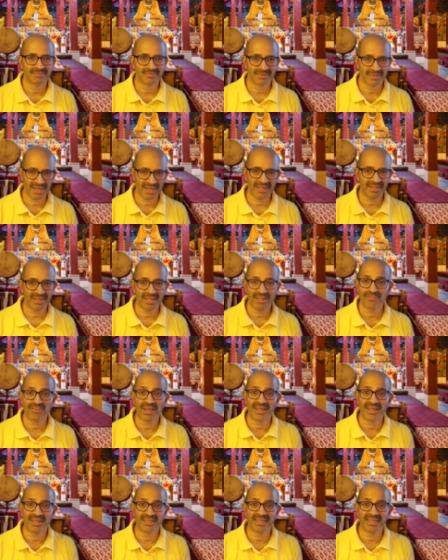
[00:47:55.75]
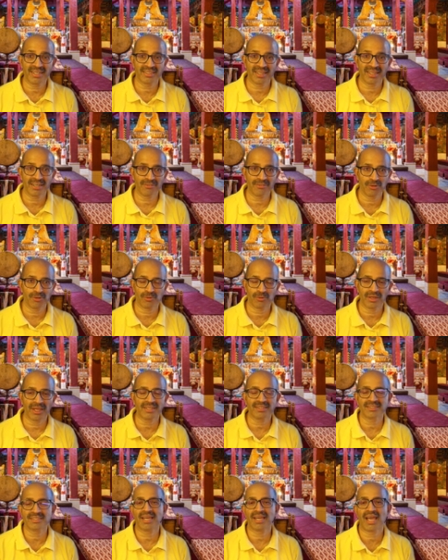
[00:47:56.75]
Right, if I take that view,
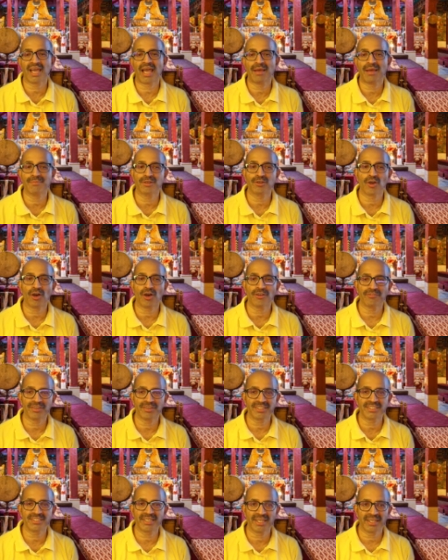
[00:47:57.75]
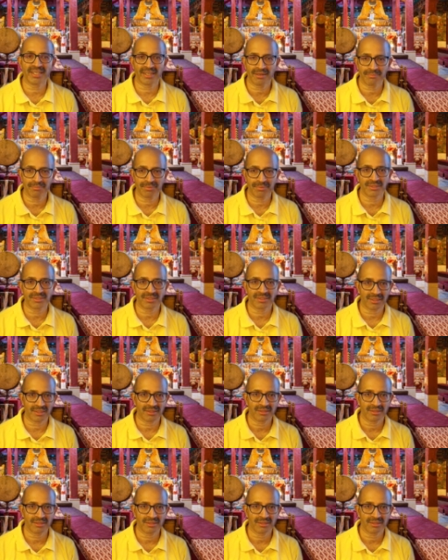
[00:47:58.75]
like say I am a non-vegetarian person,